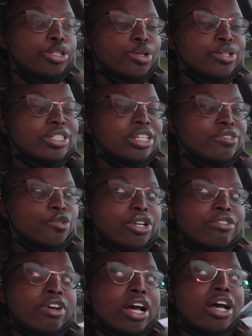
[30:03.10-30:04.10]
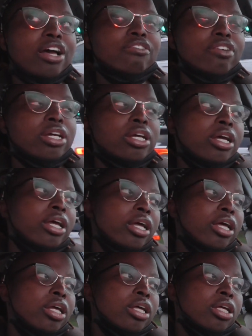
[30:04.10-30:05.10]
so six forty-five,
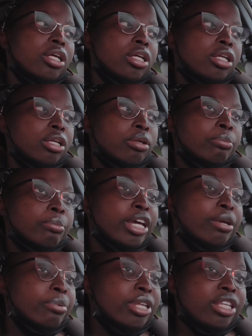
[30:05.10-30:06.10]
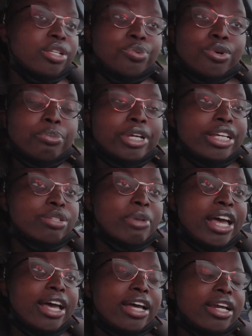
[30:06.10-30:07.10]
maybe this won't be as
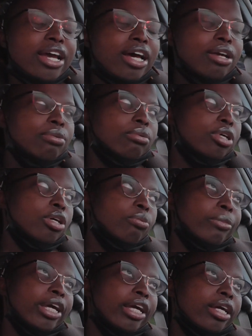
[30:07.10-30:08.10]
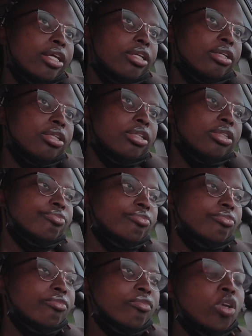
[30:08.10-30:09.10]
bad. I don't know, man.
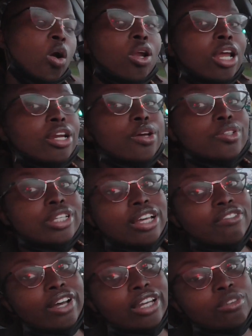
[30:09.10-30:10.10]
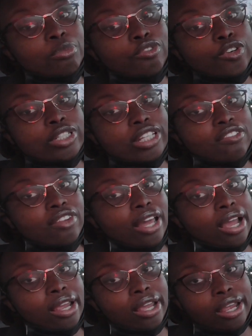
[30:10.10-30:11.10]
All I know is that if I leave before seven,
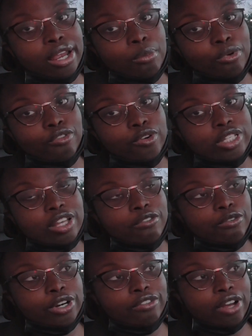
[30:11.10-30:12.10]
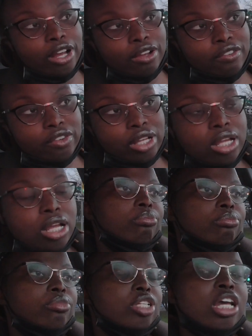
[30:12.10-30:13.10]
I get here before seven
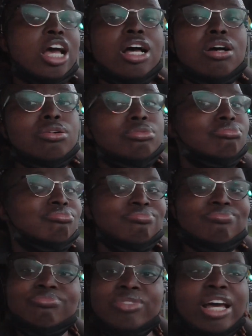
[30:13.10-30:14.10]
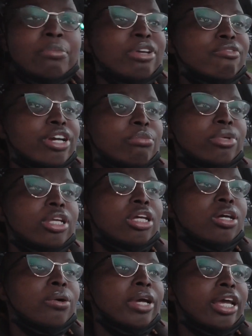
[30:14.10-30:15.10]
forty-five. Child, not me
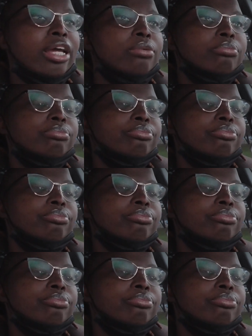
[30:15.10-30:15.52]
rambling. Okay,